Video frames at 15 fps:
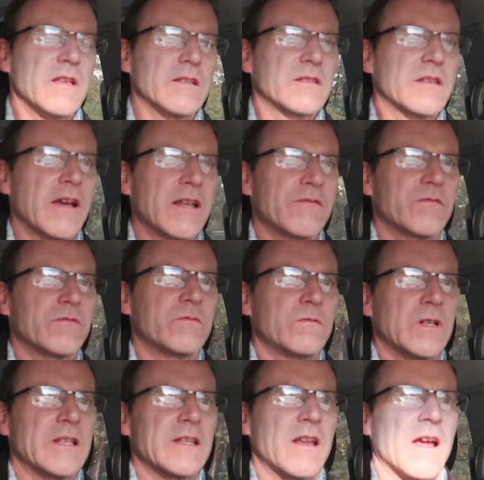it's kind
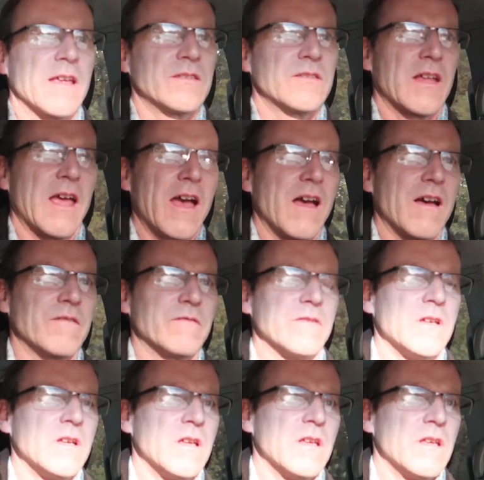of really nice to have
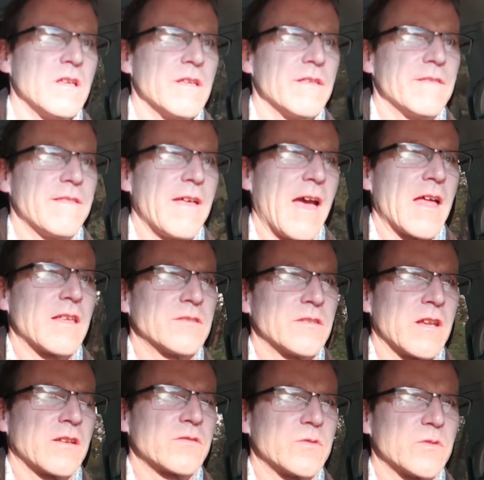that as
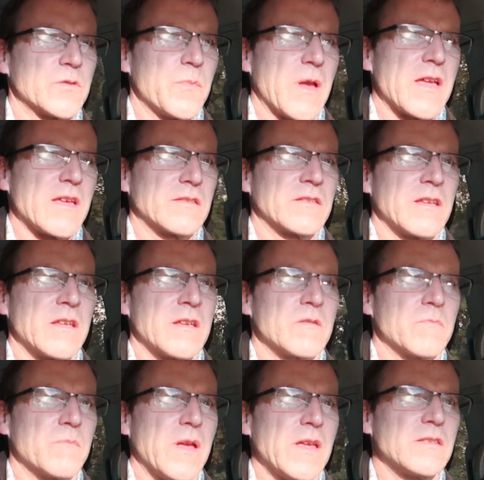an extra space, and
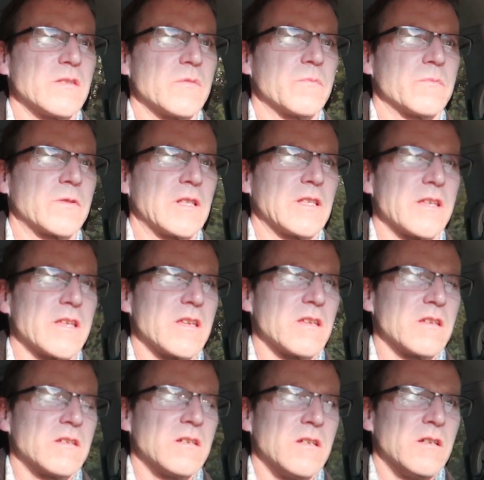it
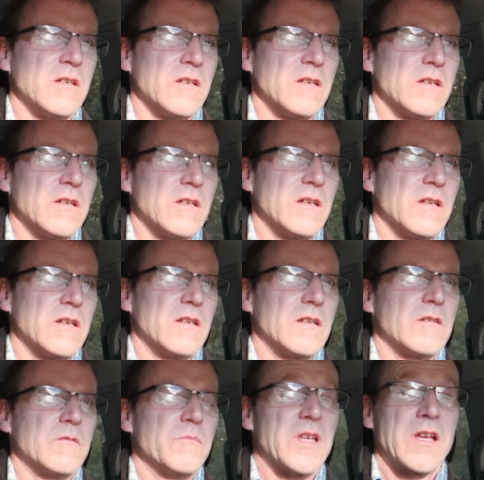basically
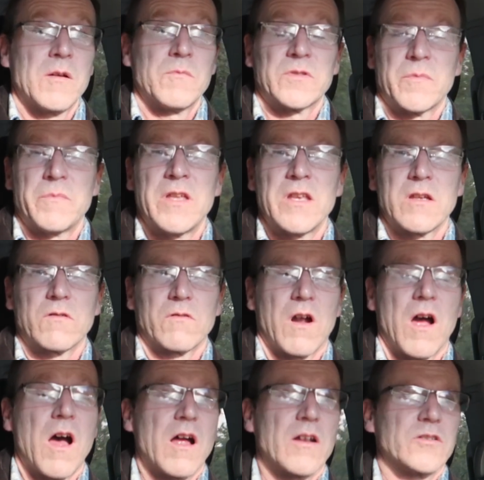becomes a mini
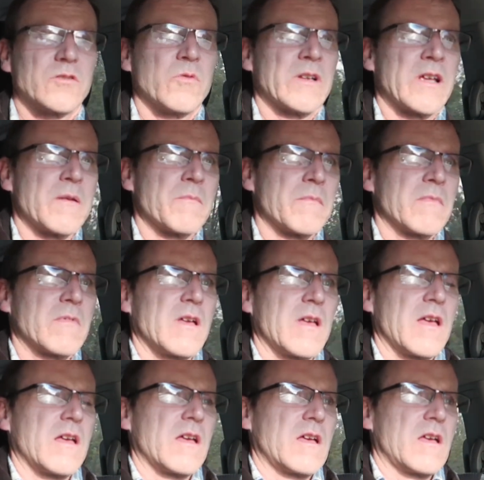garage when I'm
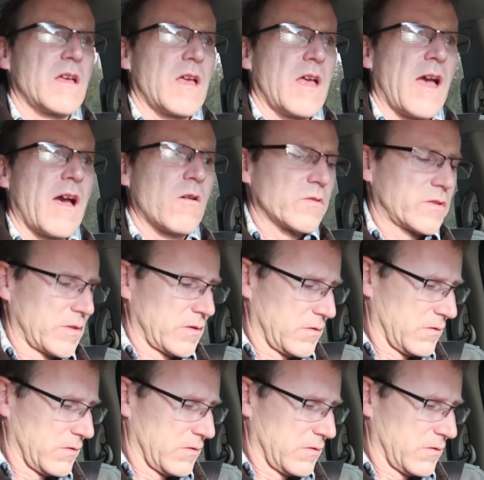out